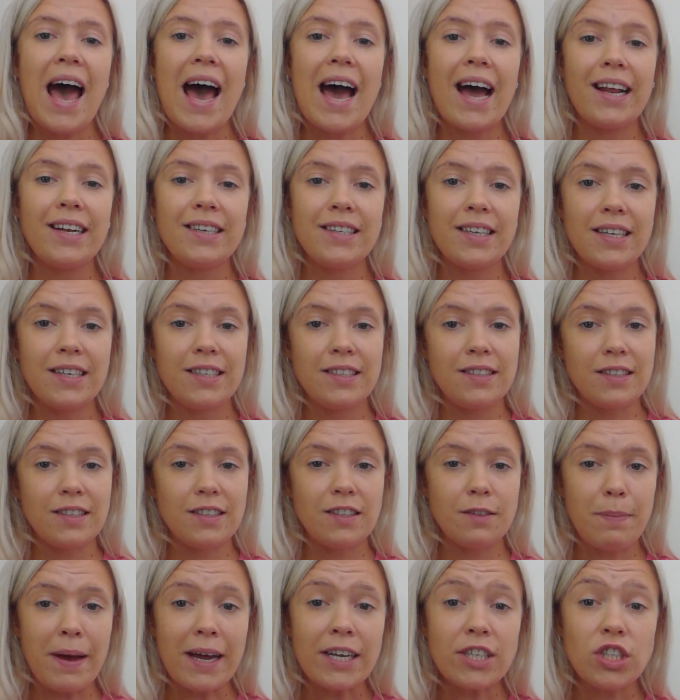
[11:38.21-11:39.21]
and is
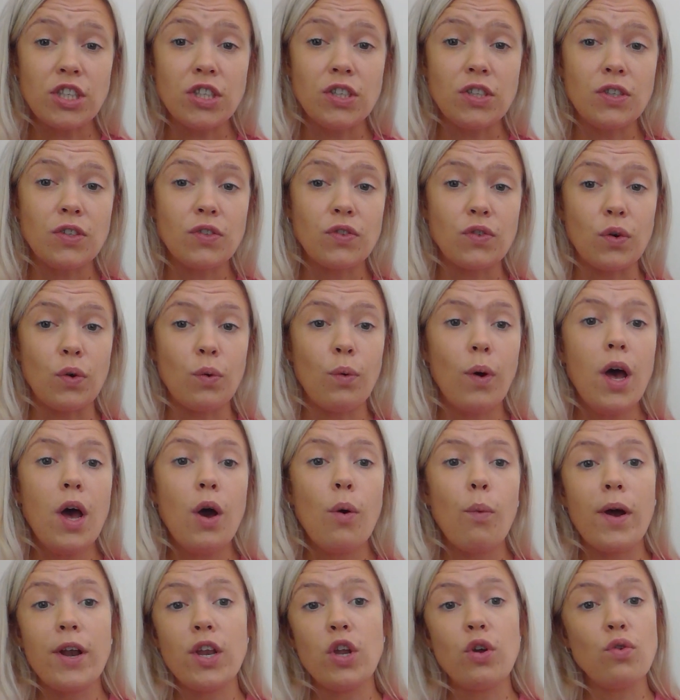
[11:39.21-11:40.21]
especially useful
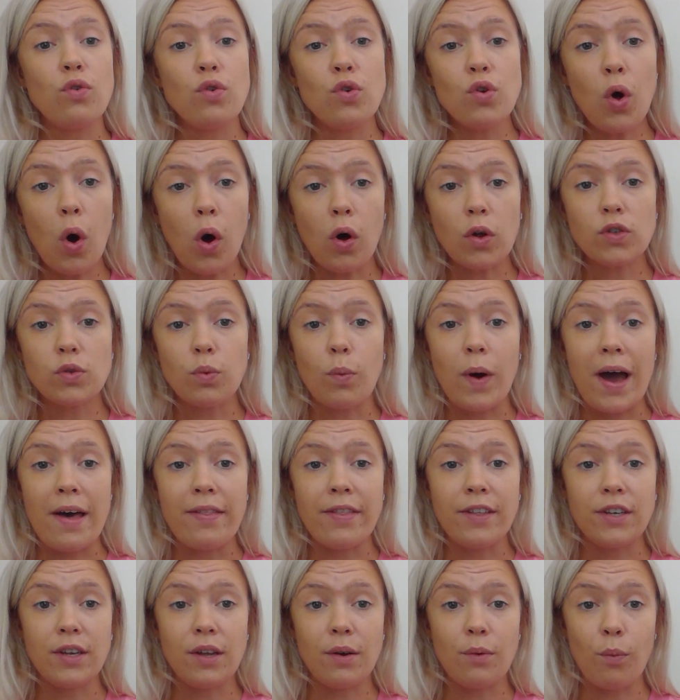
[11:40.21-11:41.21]
when you're not
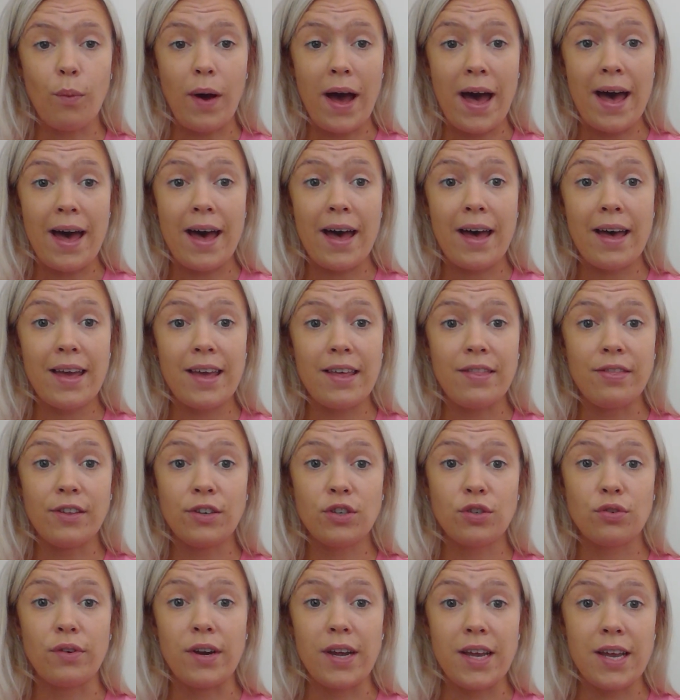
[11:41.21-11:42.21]
where in
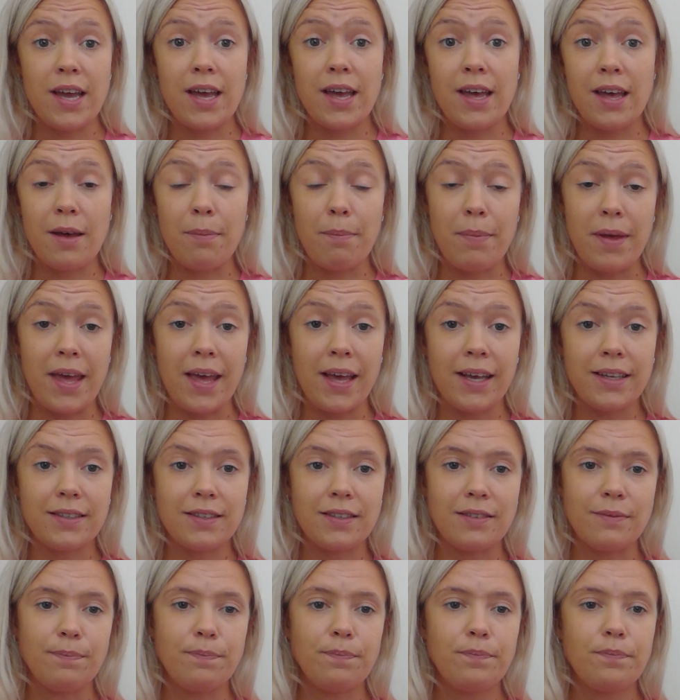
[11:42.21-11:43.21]
the tree it
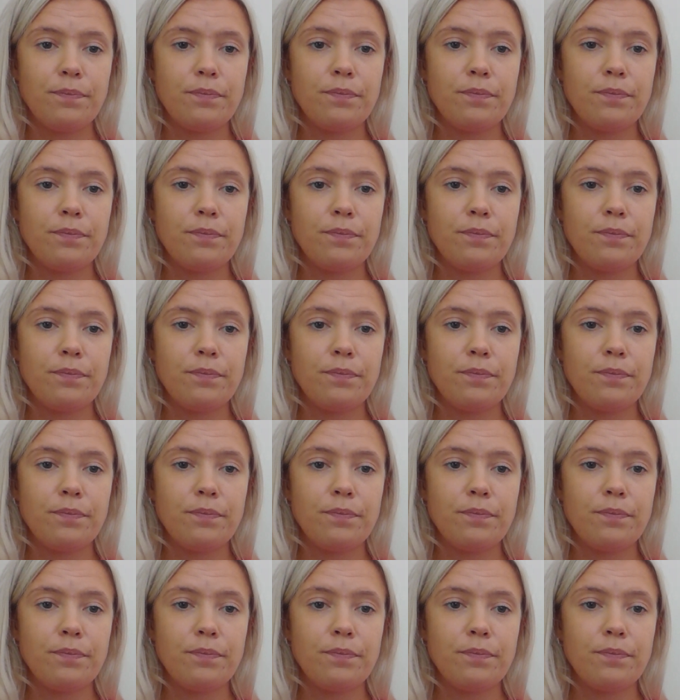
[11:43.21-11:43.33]
appears.